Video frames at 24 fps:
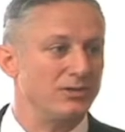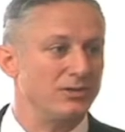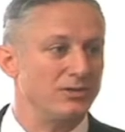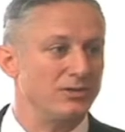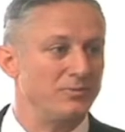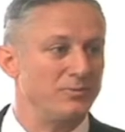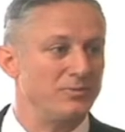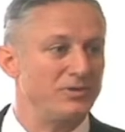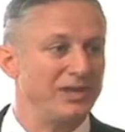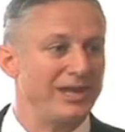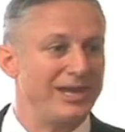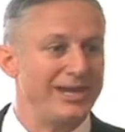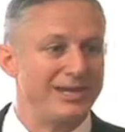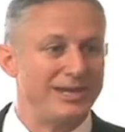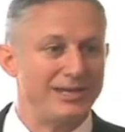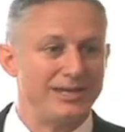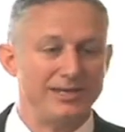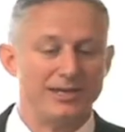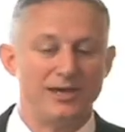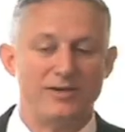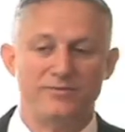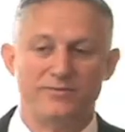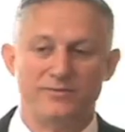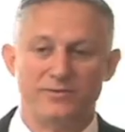planning
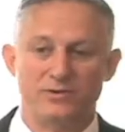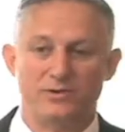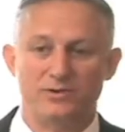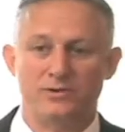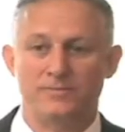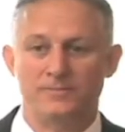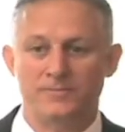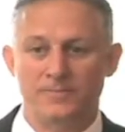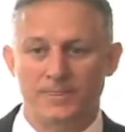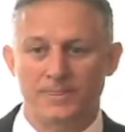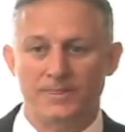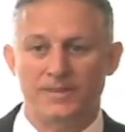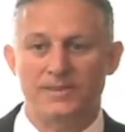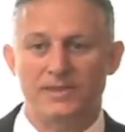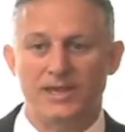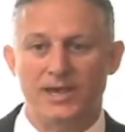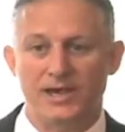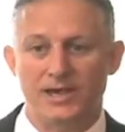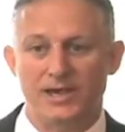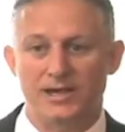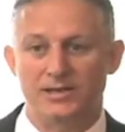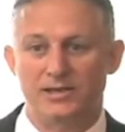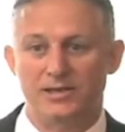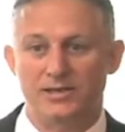effort
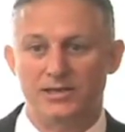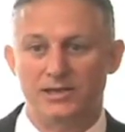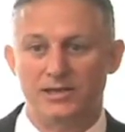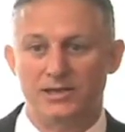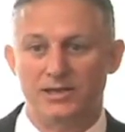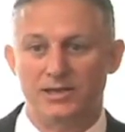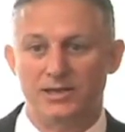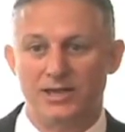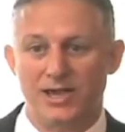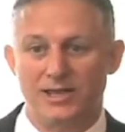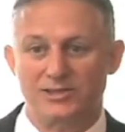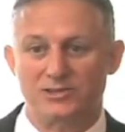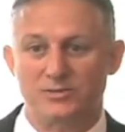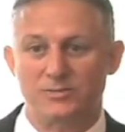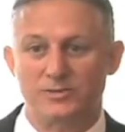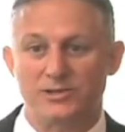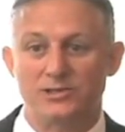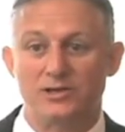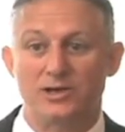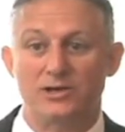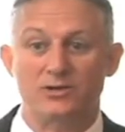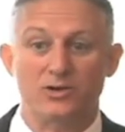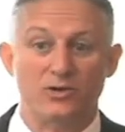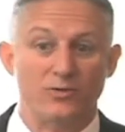that had to be
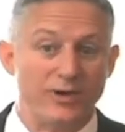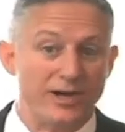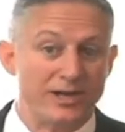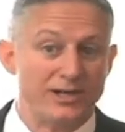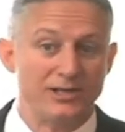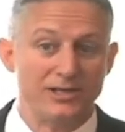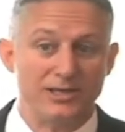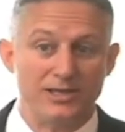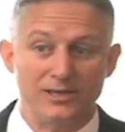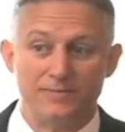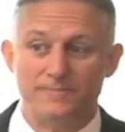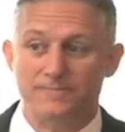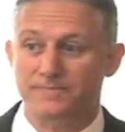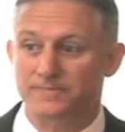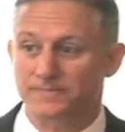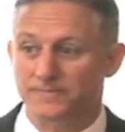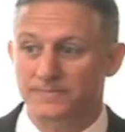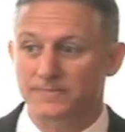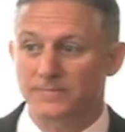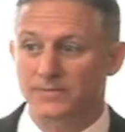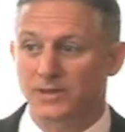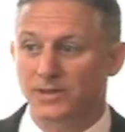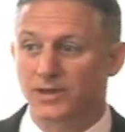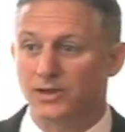done correctly
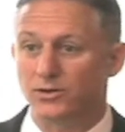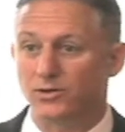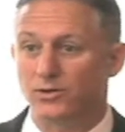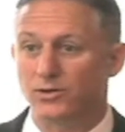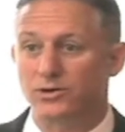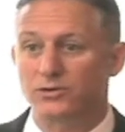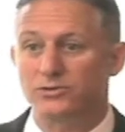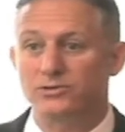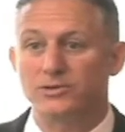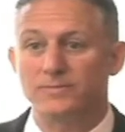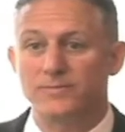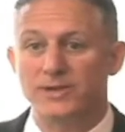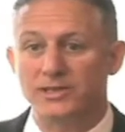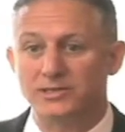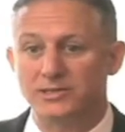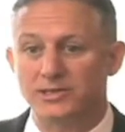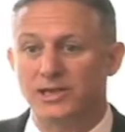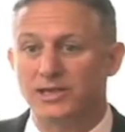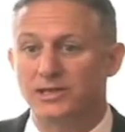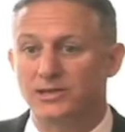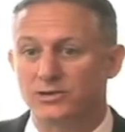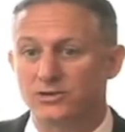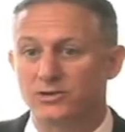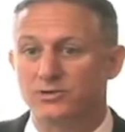in order to
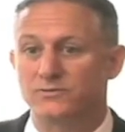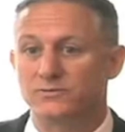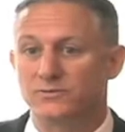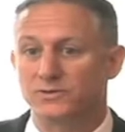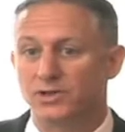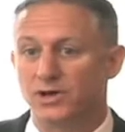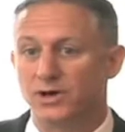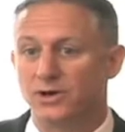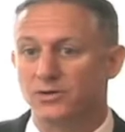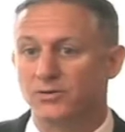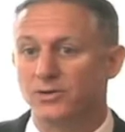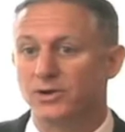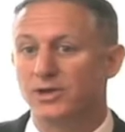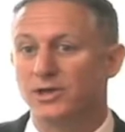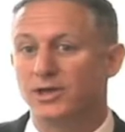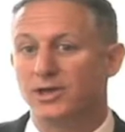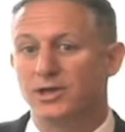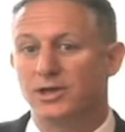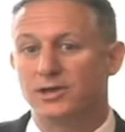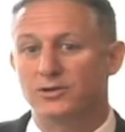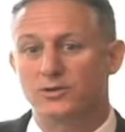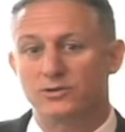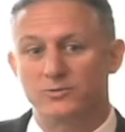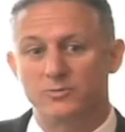maintain a good flow
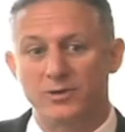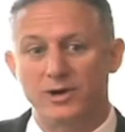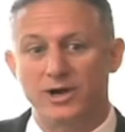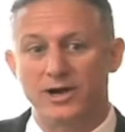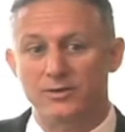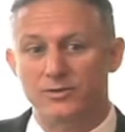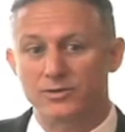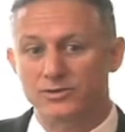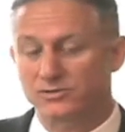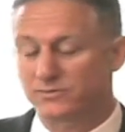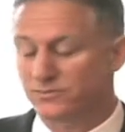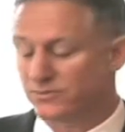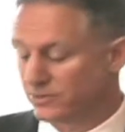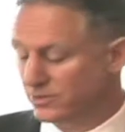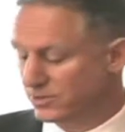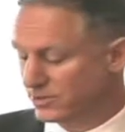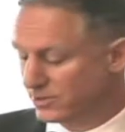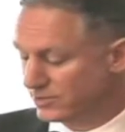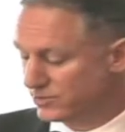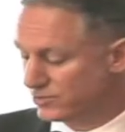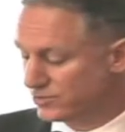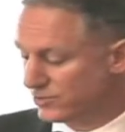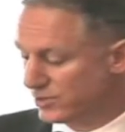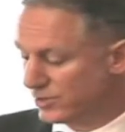and good progress for the
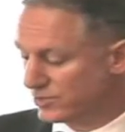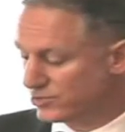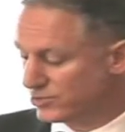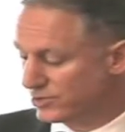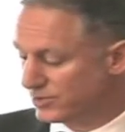construction.